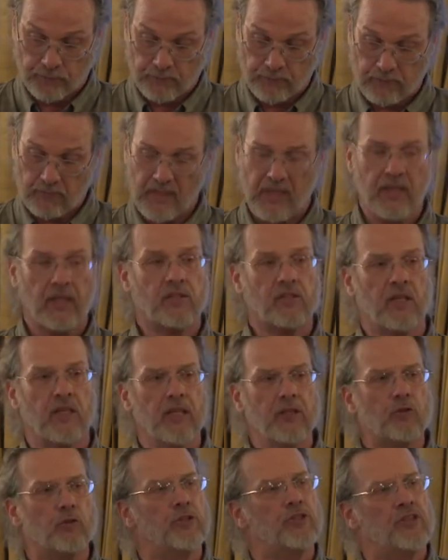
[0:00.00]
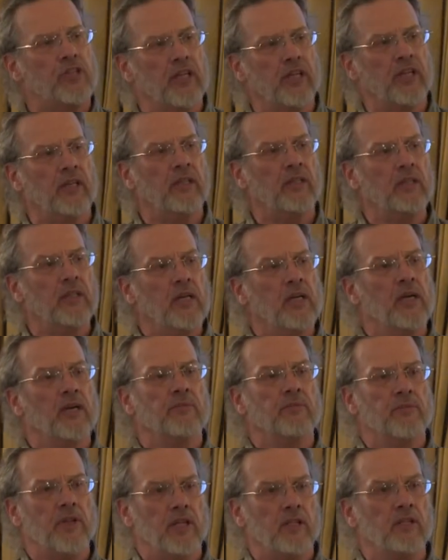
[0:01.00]
And it's interesting
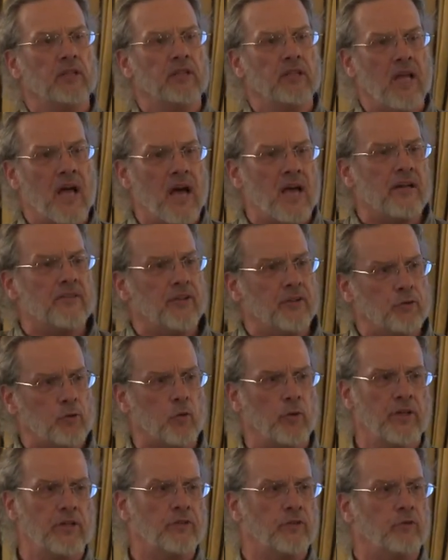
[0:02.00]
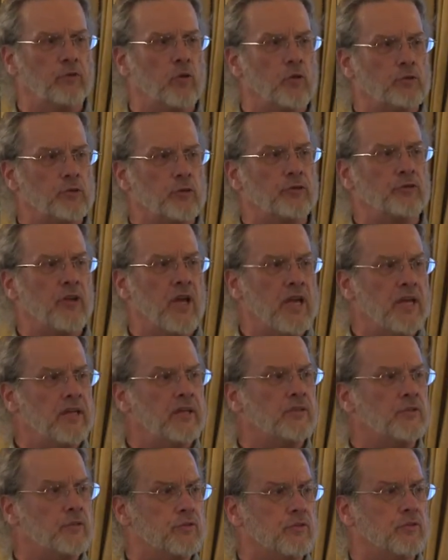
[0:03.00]
that a lot of historians and social
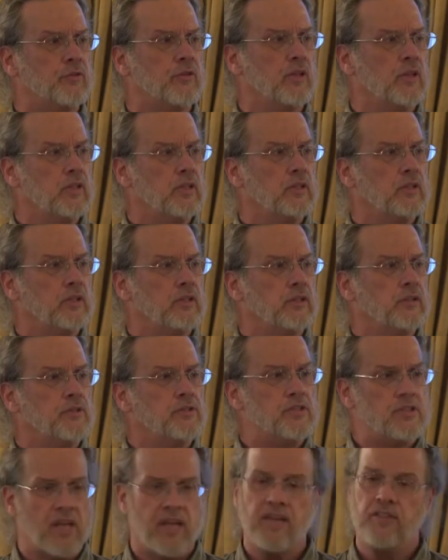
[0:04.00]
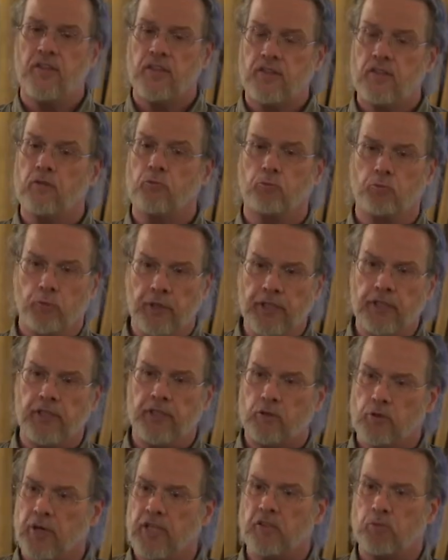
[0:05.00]
scientists say that the really
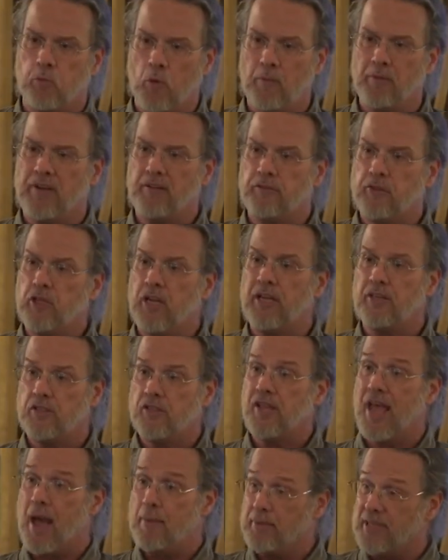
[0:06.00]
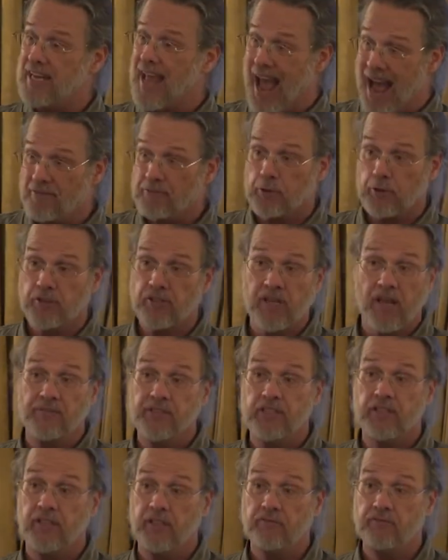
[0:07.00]
transformative changes happened after
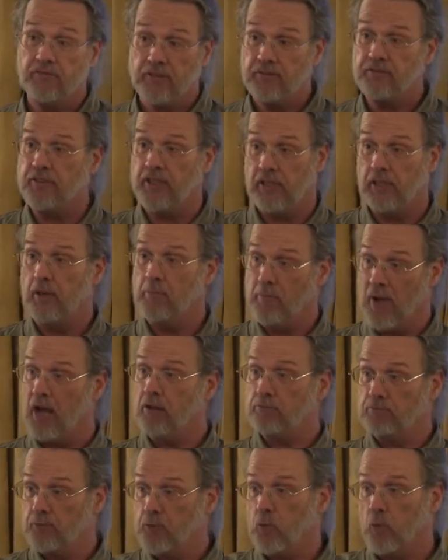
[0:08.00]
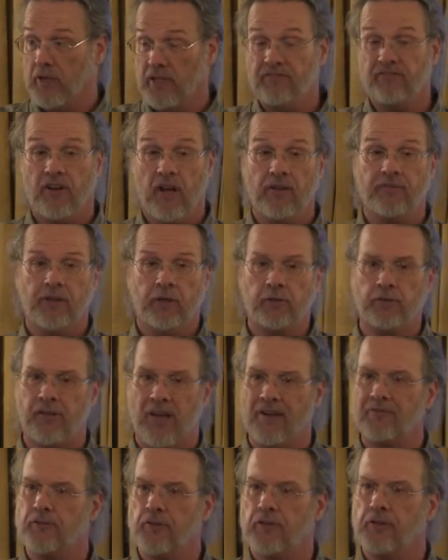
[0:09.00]
1750, about 25 years
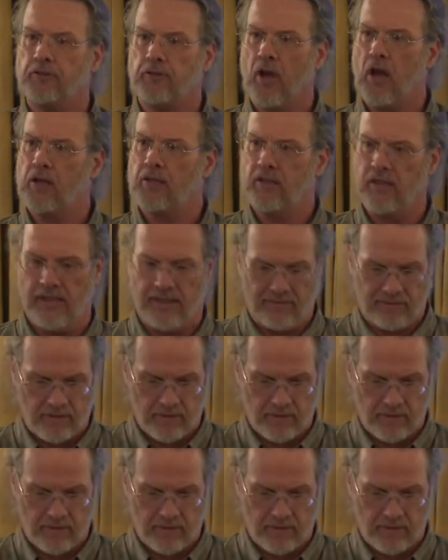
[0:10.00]
after this conclave.